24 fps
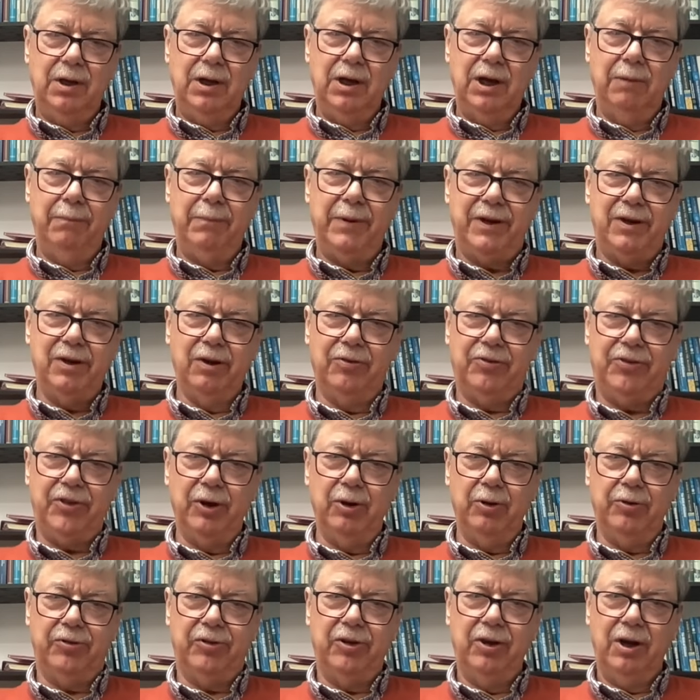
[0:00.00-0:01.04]
And because
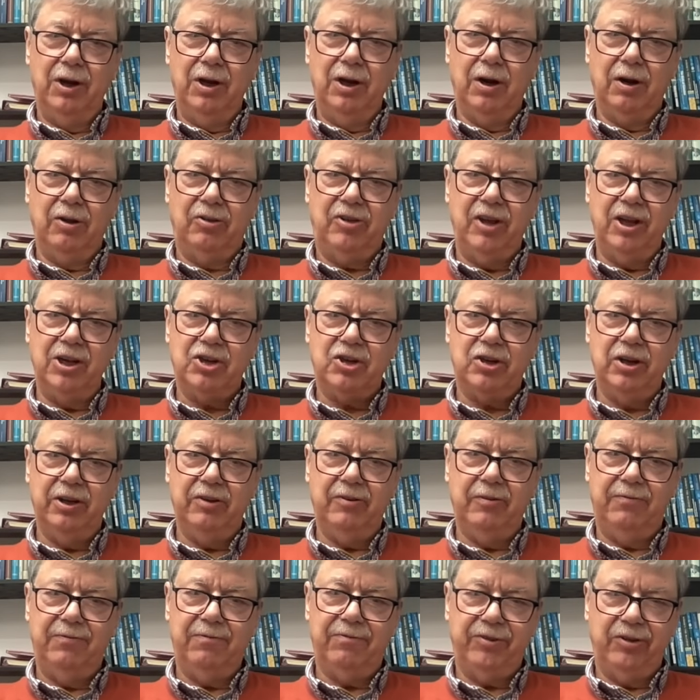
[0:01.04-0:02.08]
those are
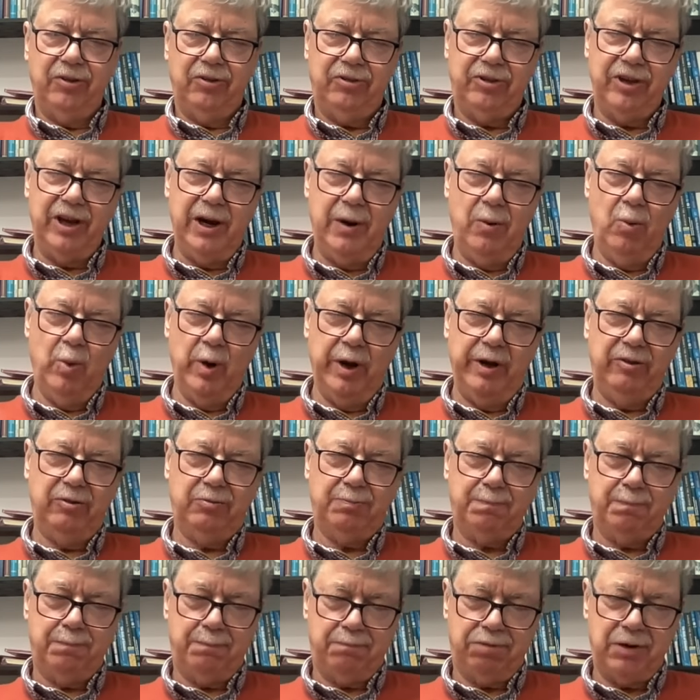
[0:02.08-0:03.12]
essentially sound waves
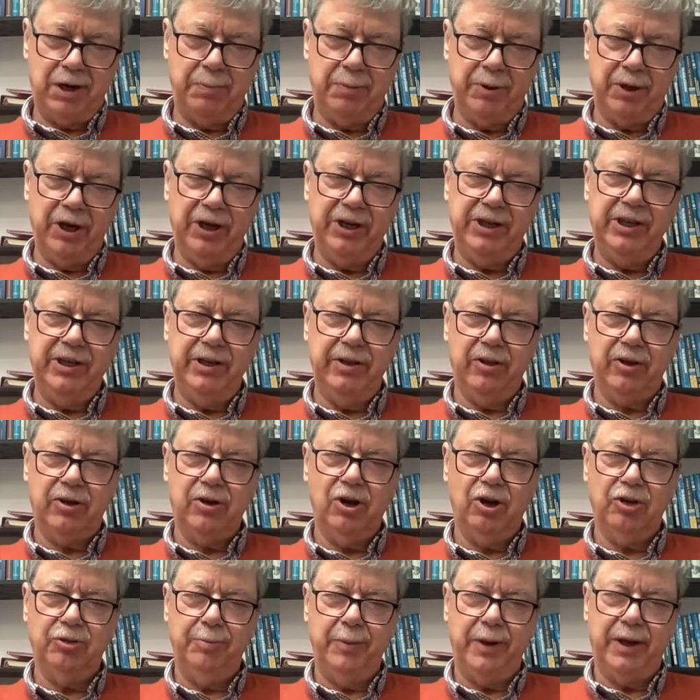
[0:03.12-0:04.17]
propagating in the
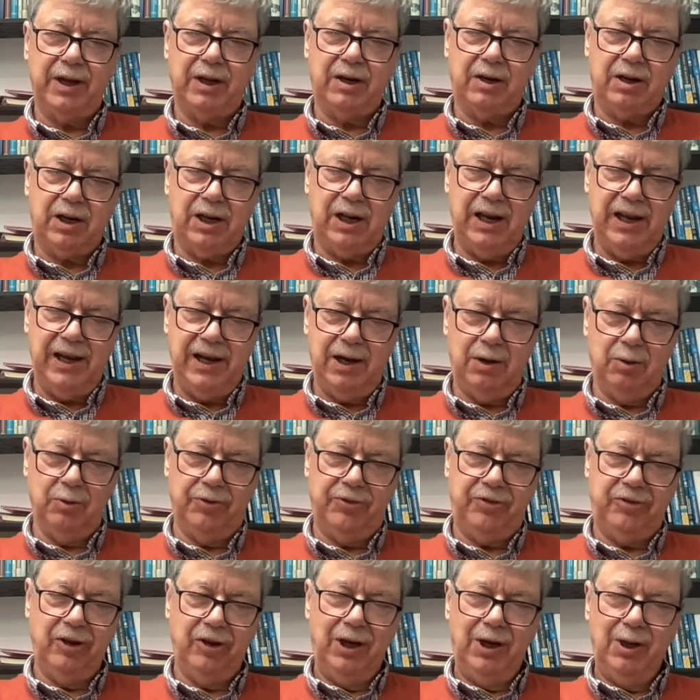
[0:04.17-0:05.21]
cosmic
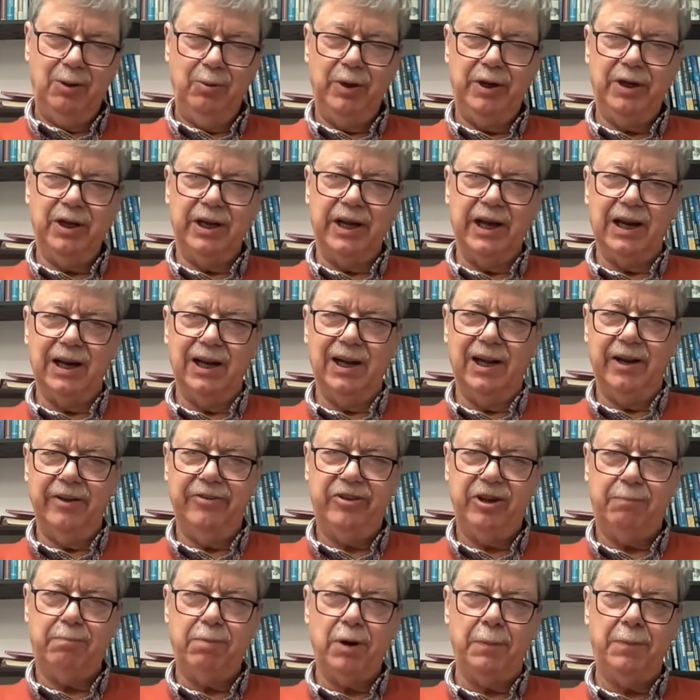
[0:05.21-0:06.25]
clouds, we can
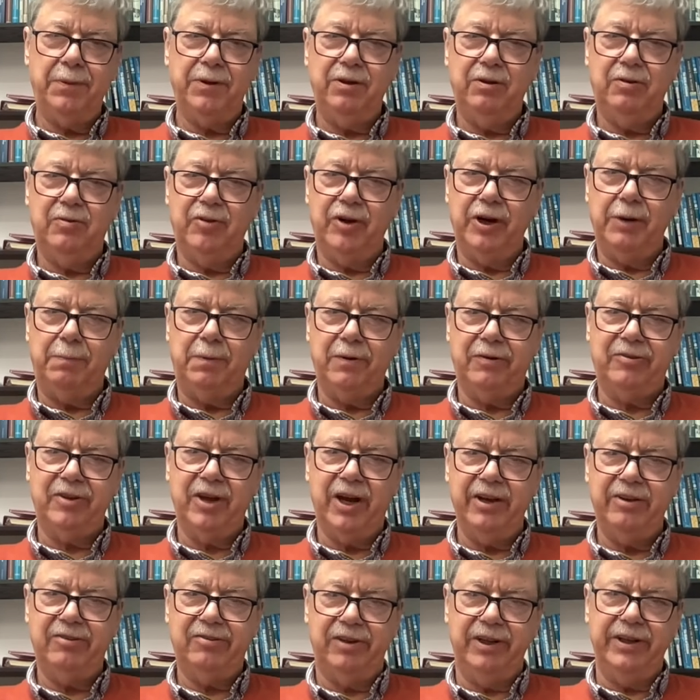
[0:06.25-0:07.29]
analyze their properties very
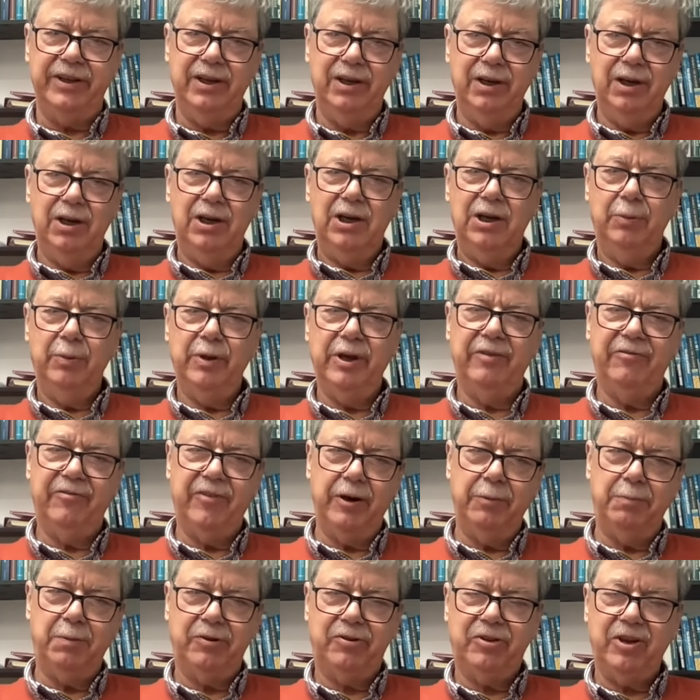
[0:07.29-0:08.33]
precisely. We have
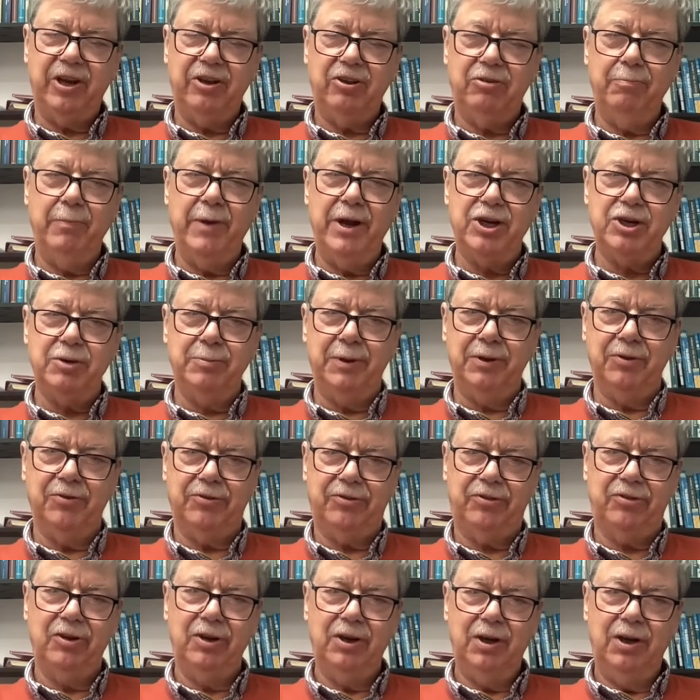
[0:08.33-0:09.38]
very precise
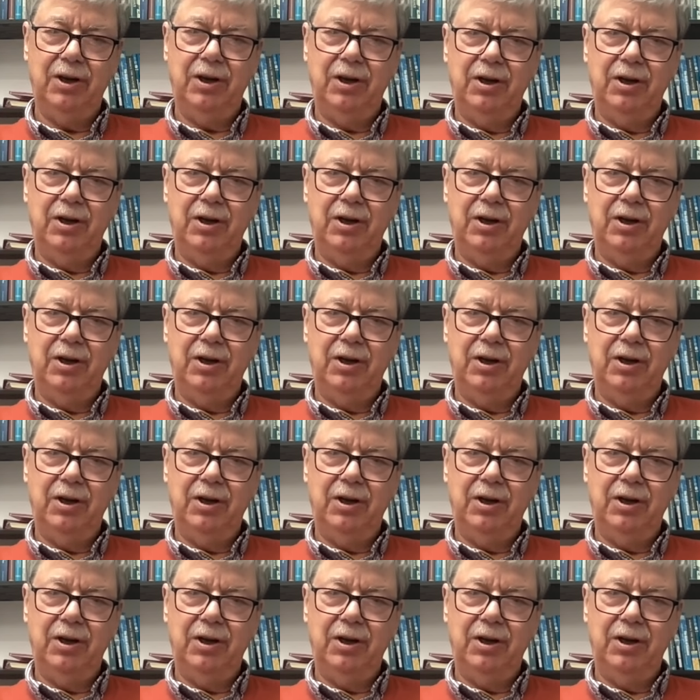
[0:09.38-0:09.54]
measurements.